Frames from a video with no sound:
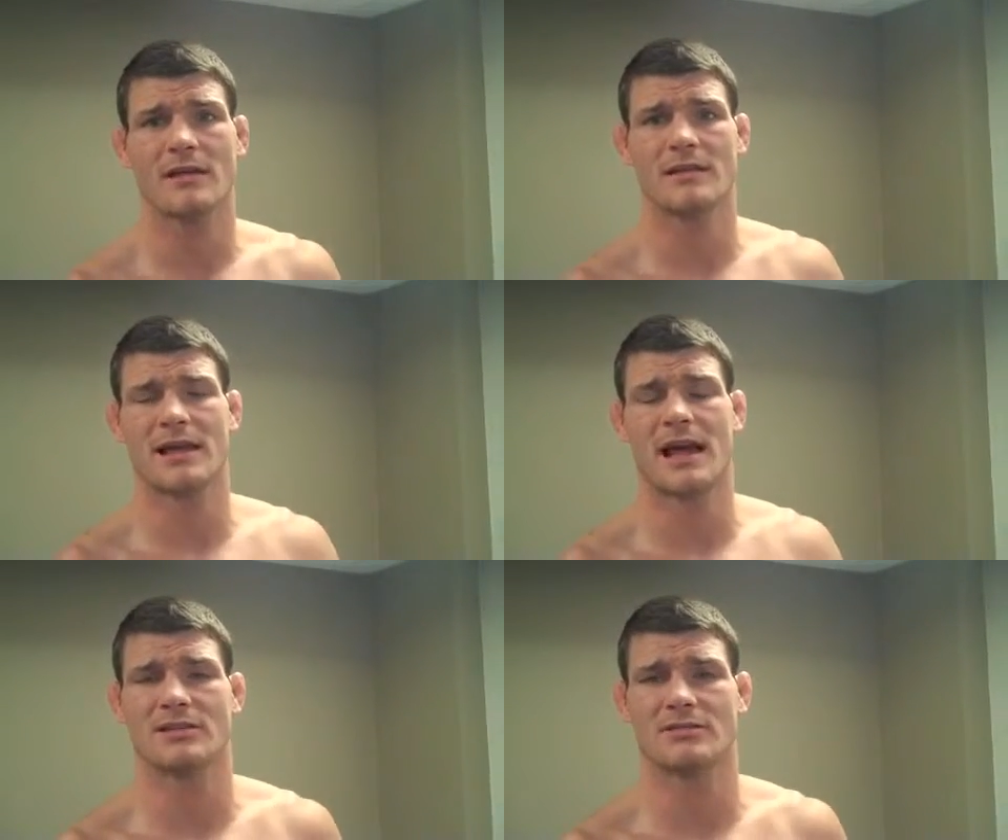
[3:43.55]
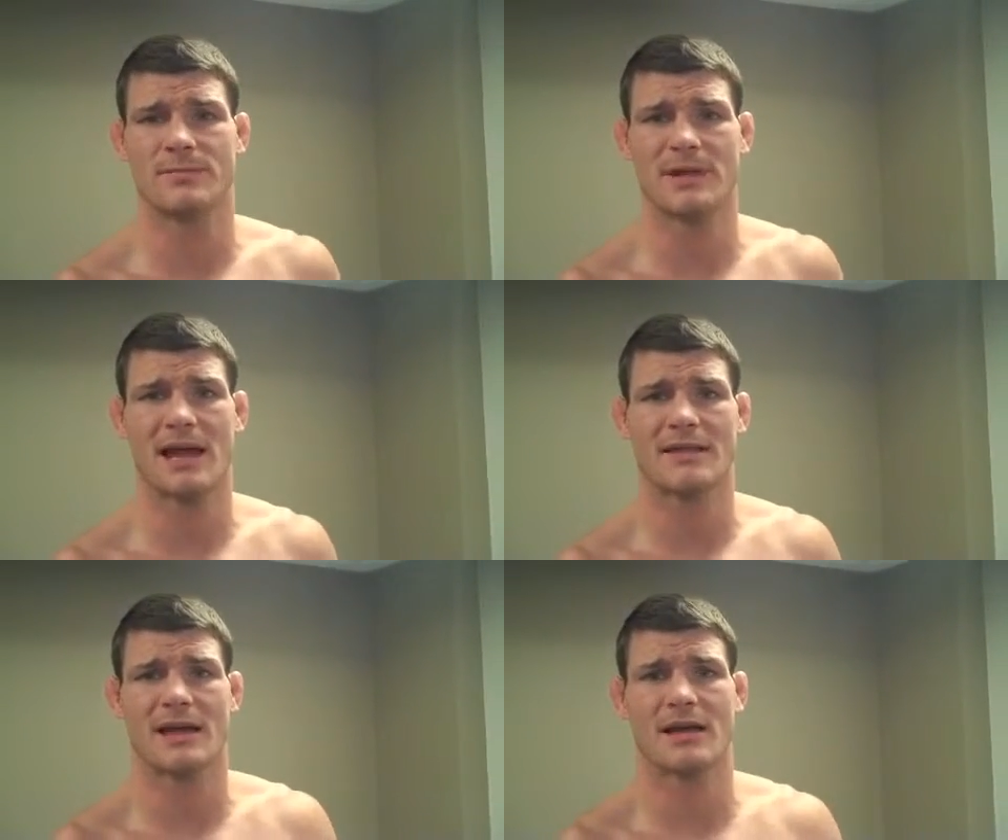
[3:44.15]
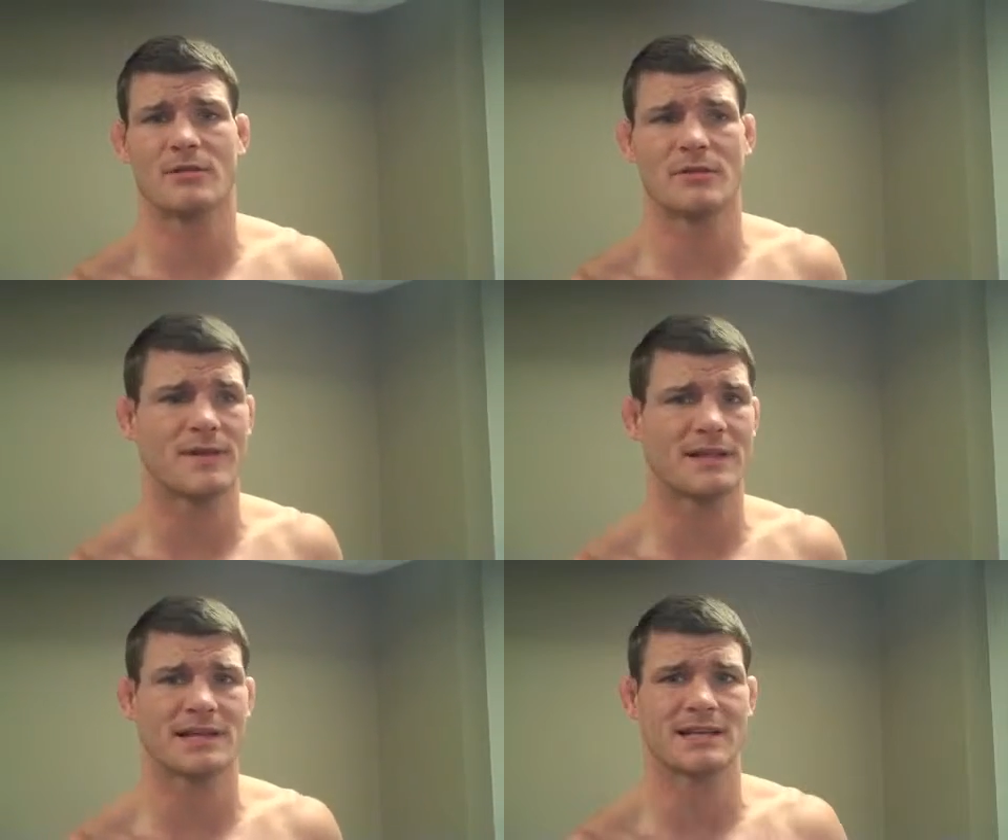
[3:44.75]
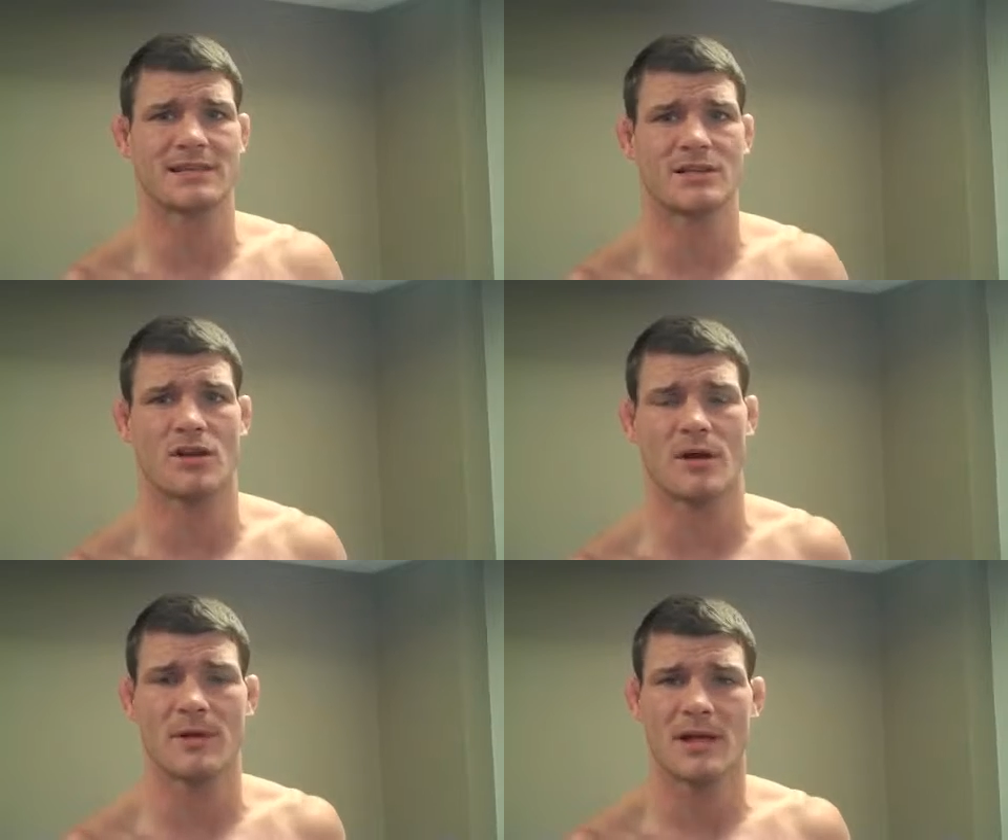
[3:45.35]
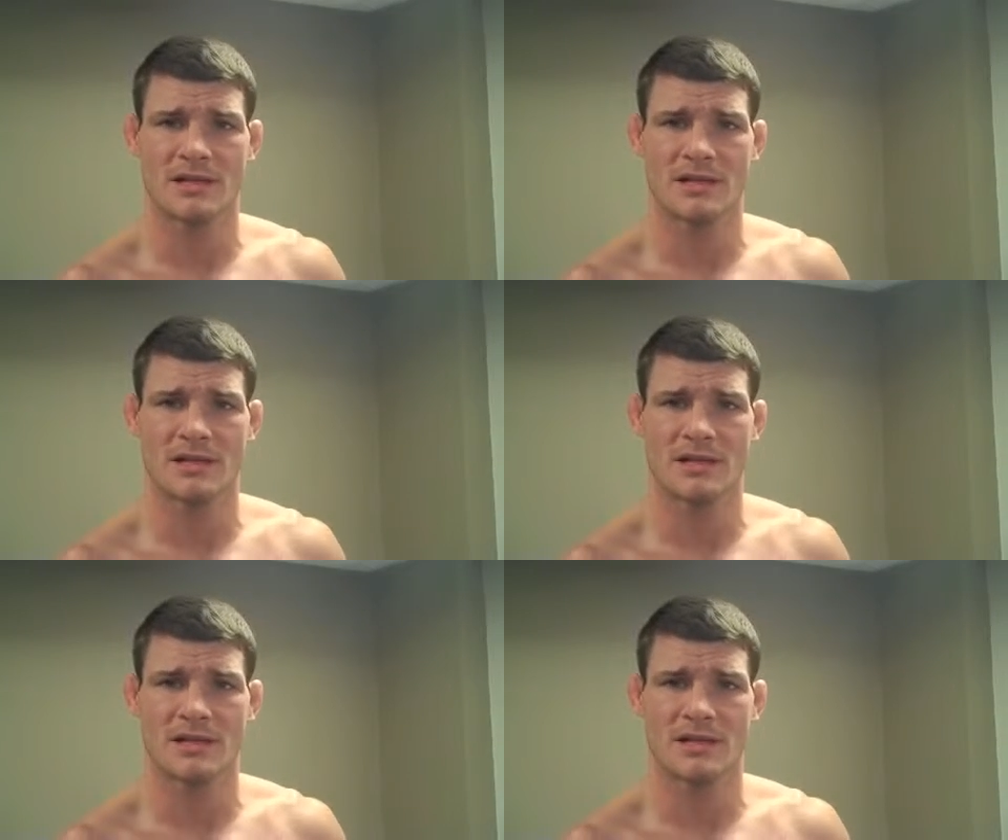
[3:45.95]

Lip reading: The guys behind that are doing a fantastic job.